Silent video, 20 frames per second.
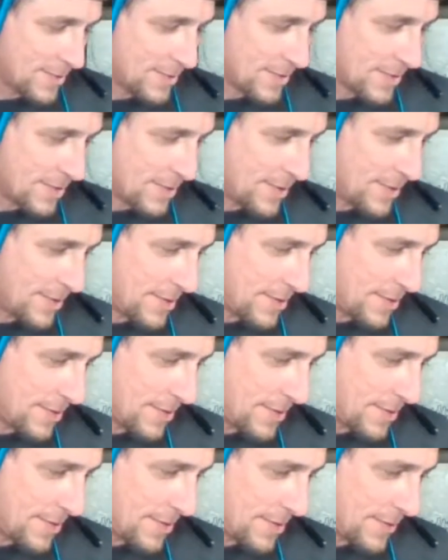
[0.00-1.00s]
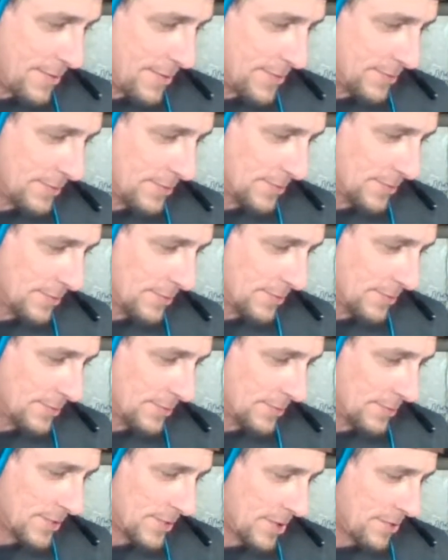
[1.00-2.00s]
There
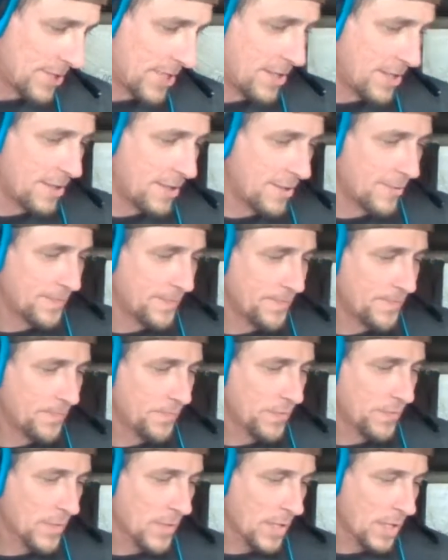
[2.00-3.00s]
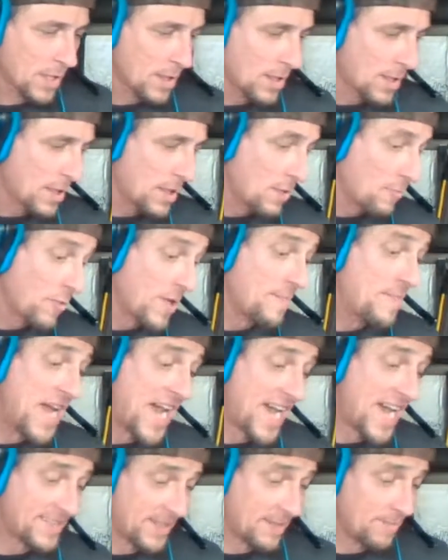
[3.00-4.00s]
we go. We
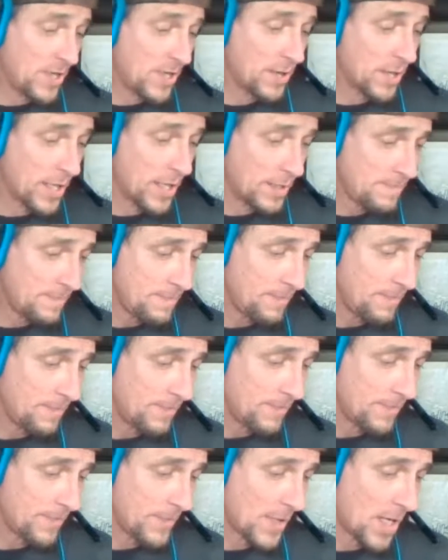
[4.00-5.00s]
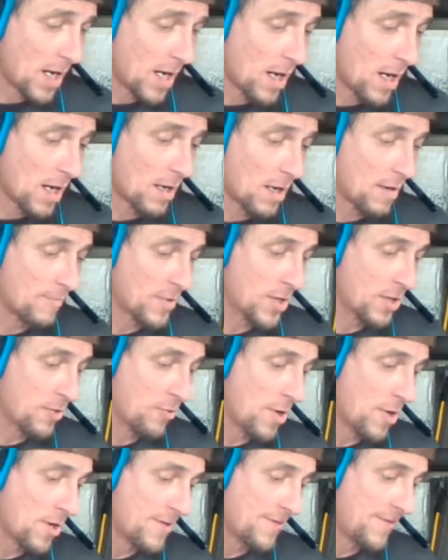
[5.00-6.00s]
passed 1 million.
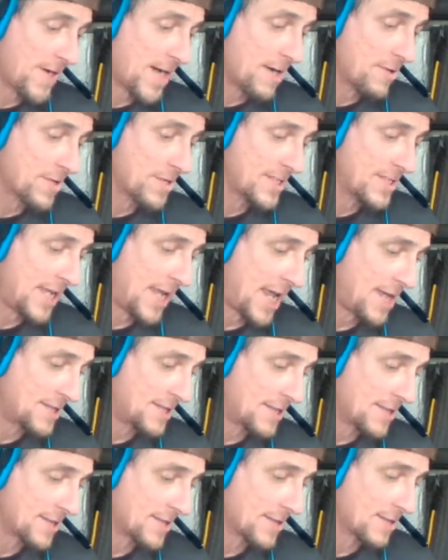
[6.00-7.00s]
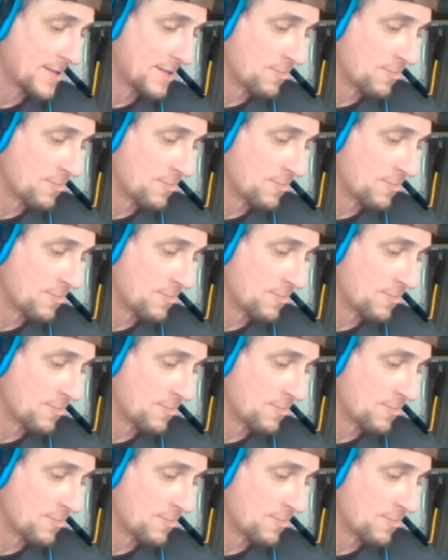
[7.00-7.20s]
Coronavirus cases. It's